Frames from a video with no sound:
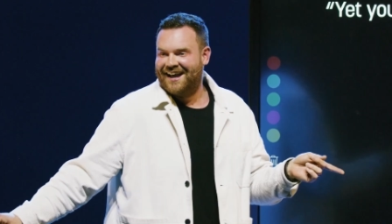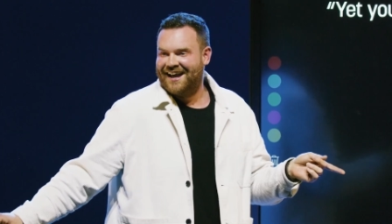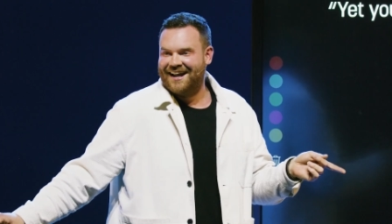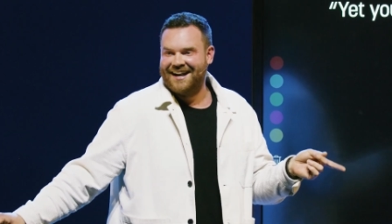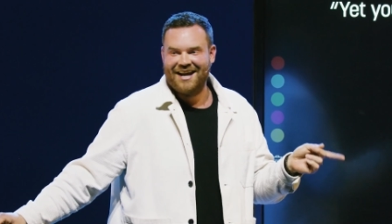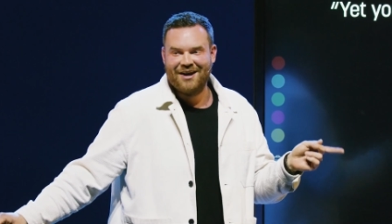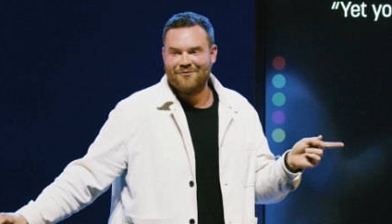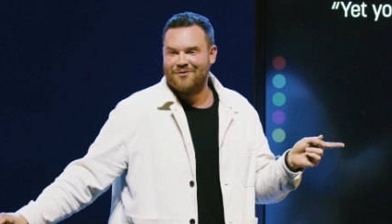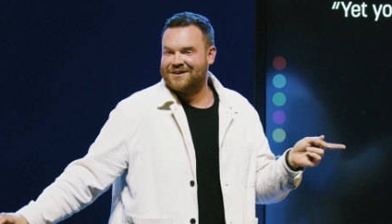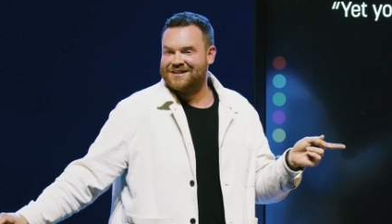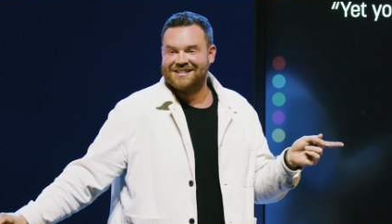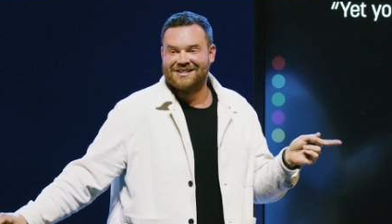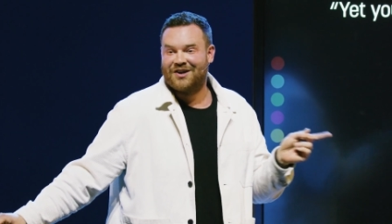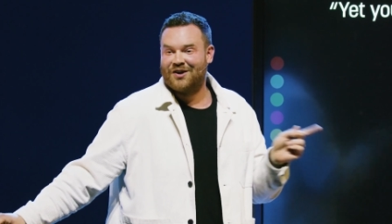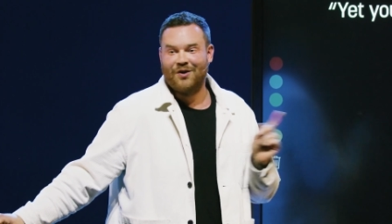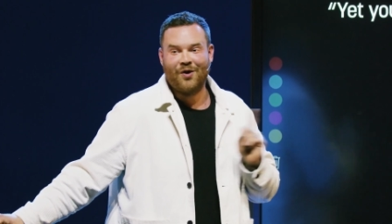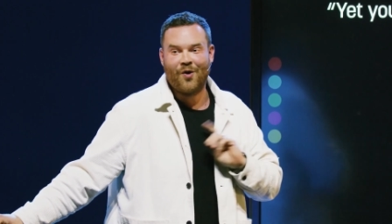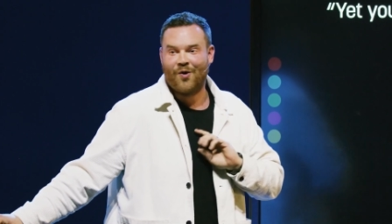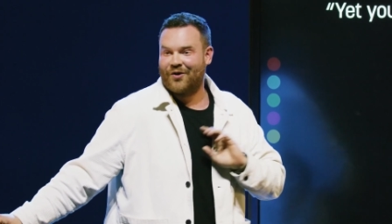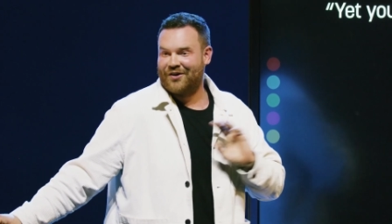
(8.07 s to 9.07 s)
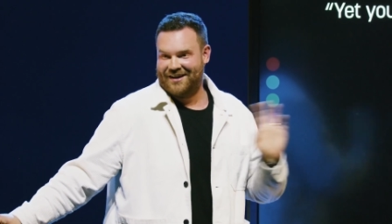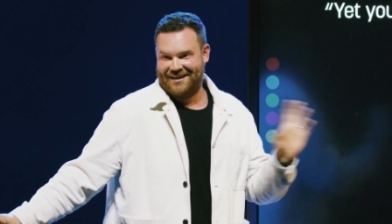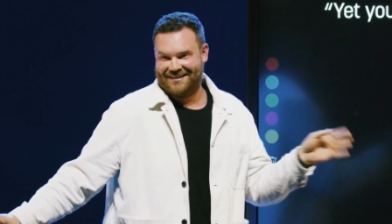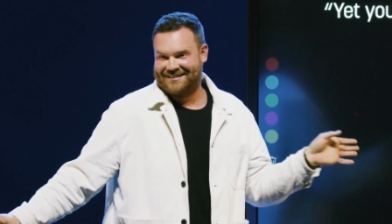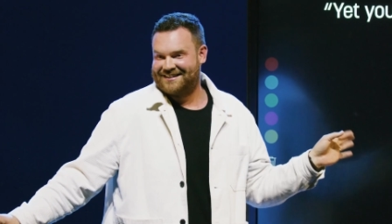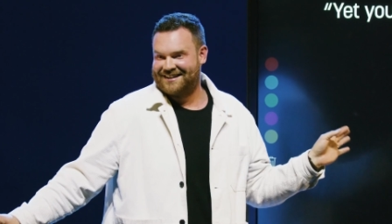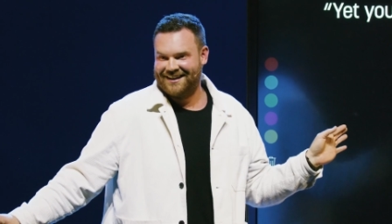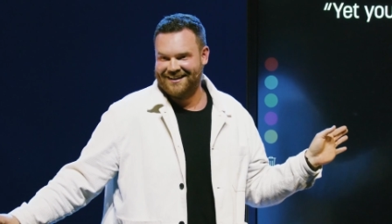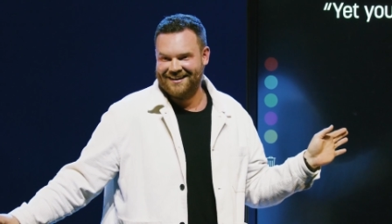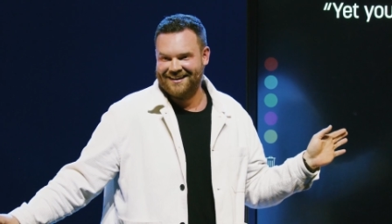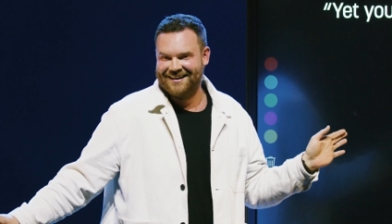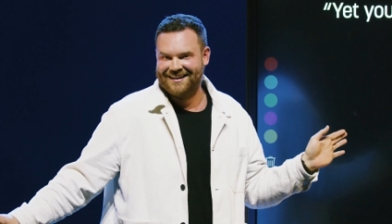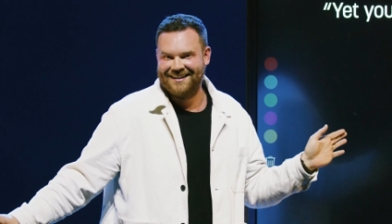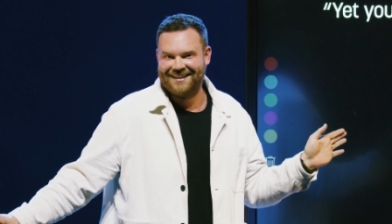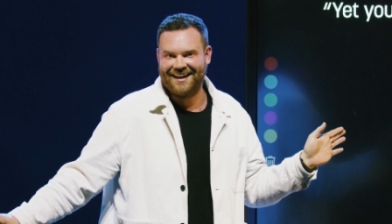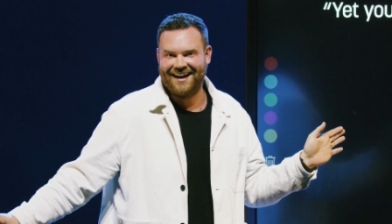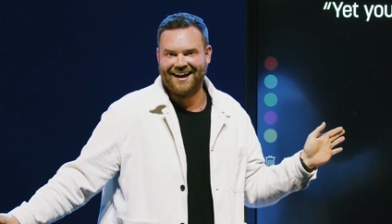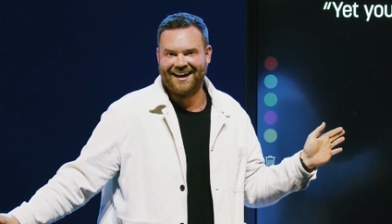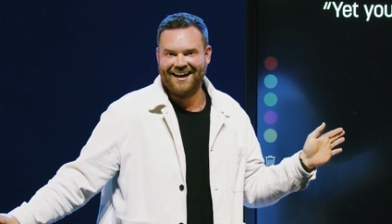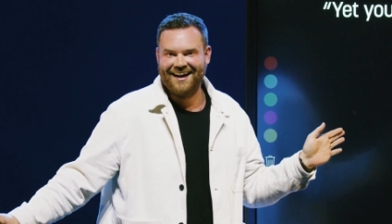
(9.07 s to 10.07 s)
And it was glorious.
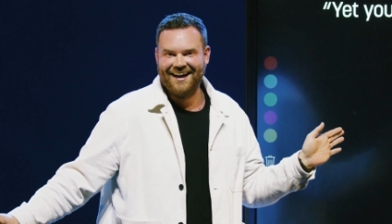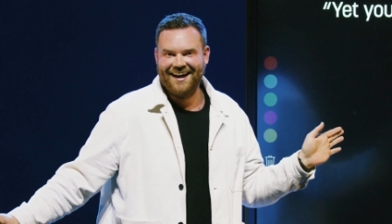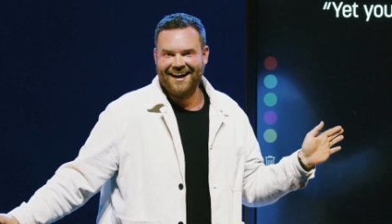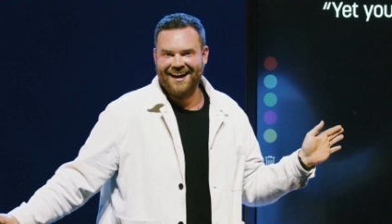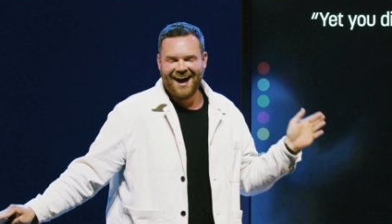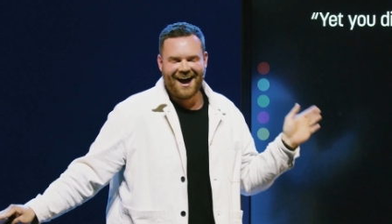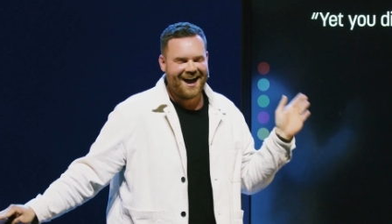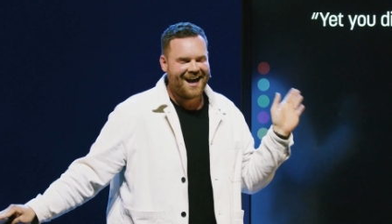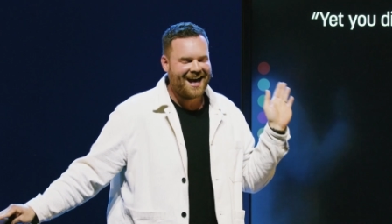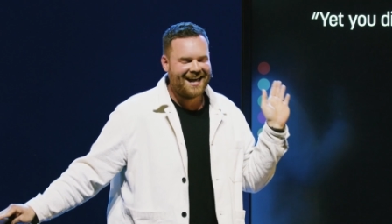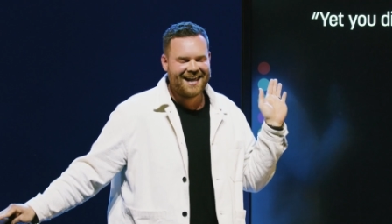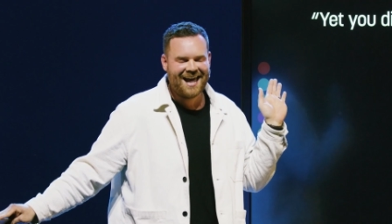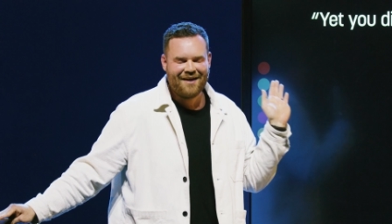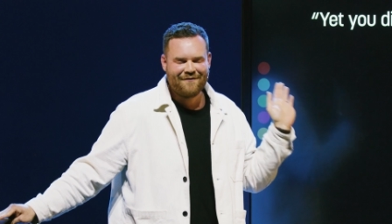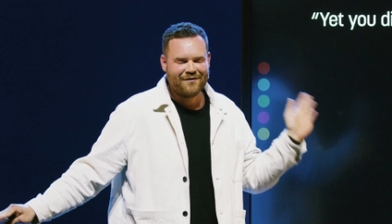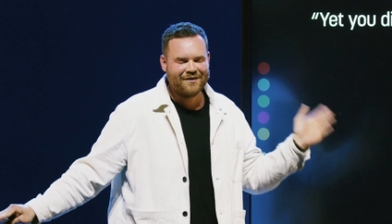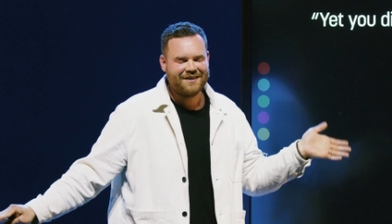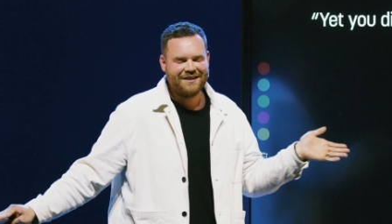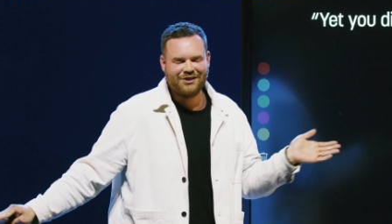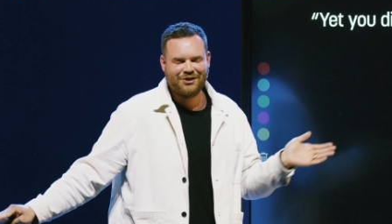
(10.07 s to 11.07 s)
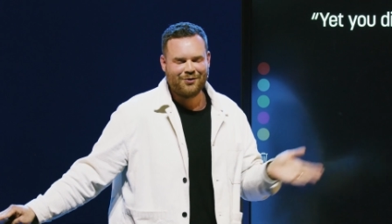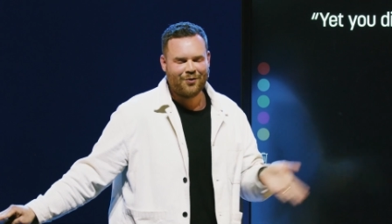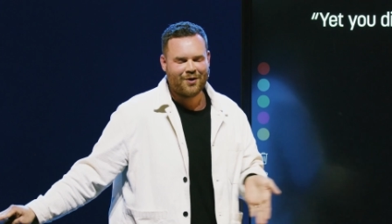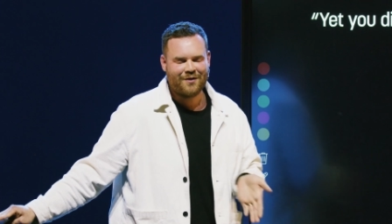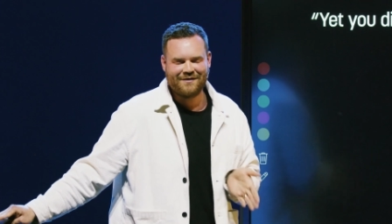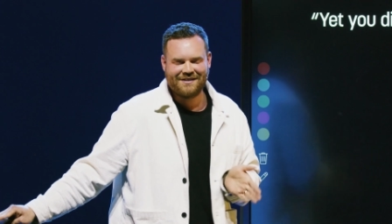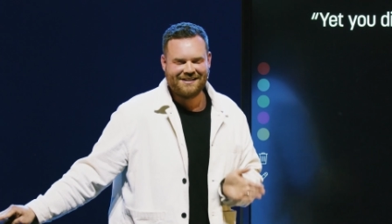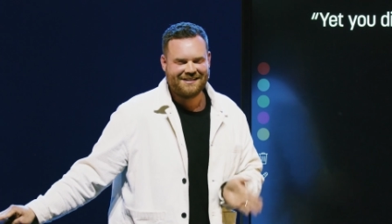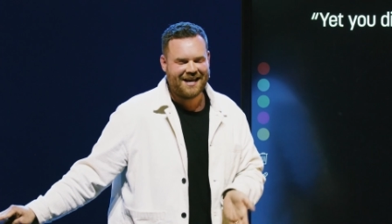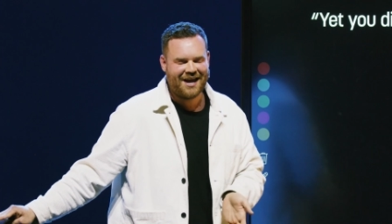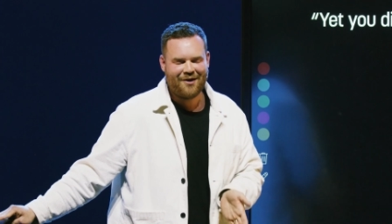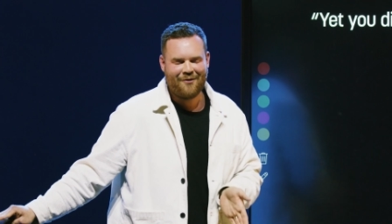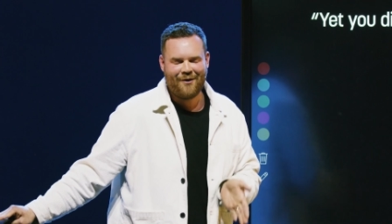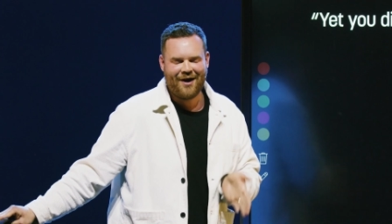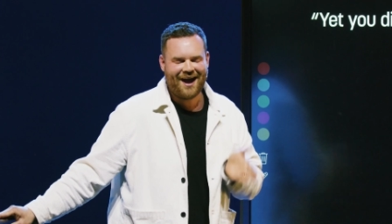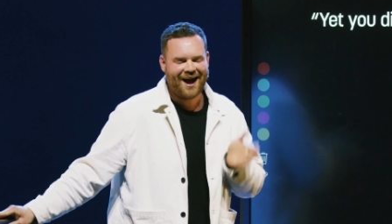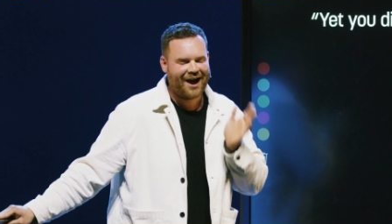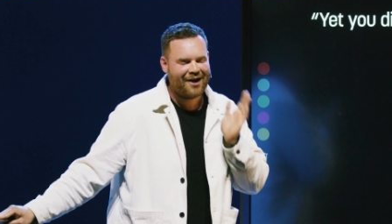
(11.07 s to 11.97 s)
Like, I had everything short of a Segway.